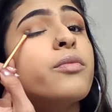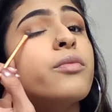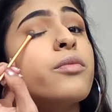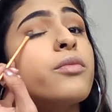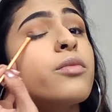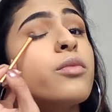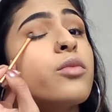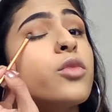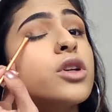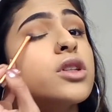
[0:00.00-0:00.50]

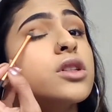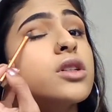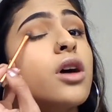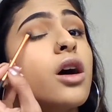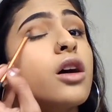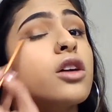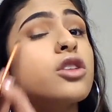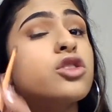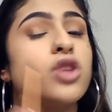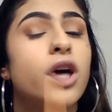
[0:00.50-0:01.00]
what's it
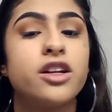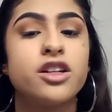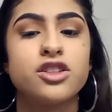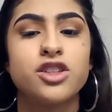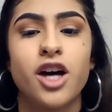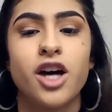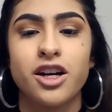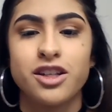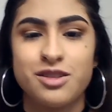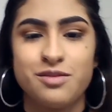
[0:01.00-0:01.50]
called? Trying to
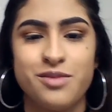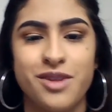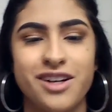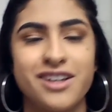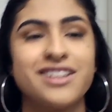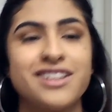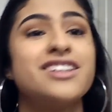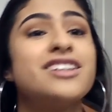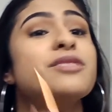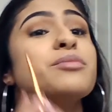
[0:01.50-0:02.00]
talk to
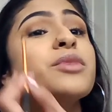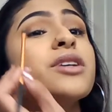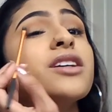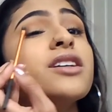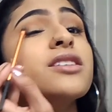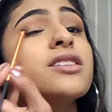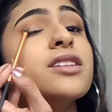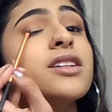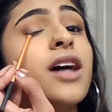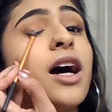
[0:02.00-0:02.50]
Meredith
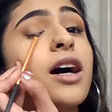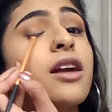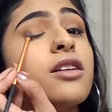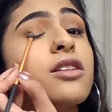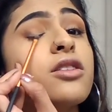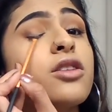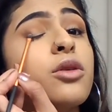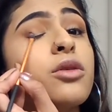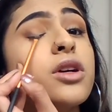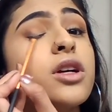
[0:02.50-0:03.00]
because he had a
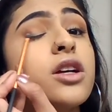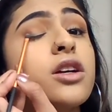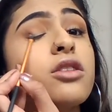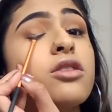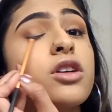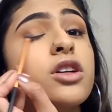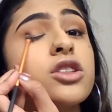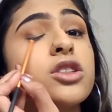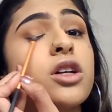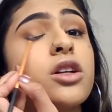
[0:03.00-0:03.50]
low-key
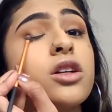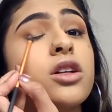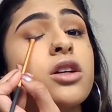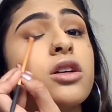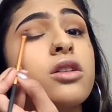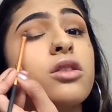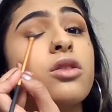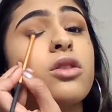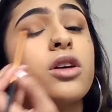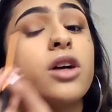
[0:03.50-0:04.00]
crush on
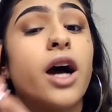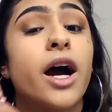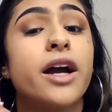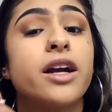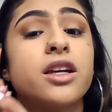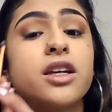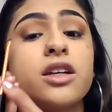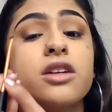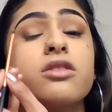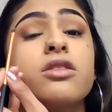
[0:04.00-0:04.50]
her, or a
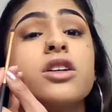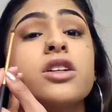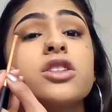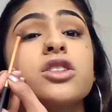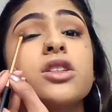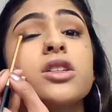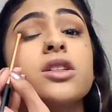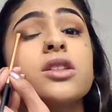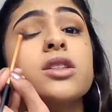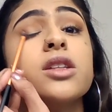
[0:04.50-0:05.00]
high-key crush, you
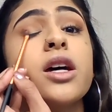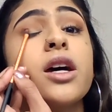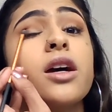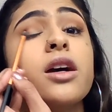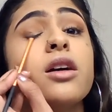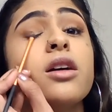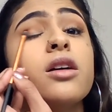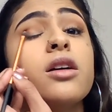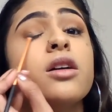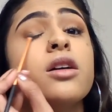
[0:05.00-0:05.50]
could say.
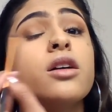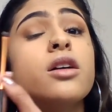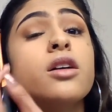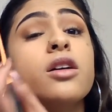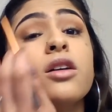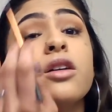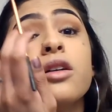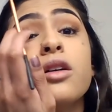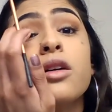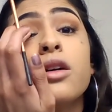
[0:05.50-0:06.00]

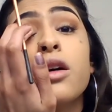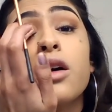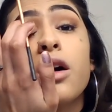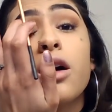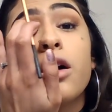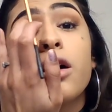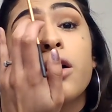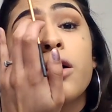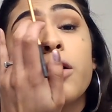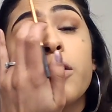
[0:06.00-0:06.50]

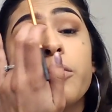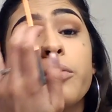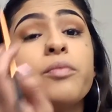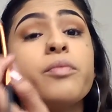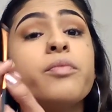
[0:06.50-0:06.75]
And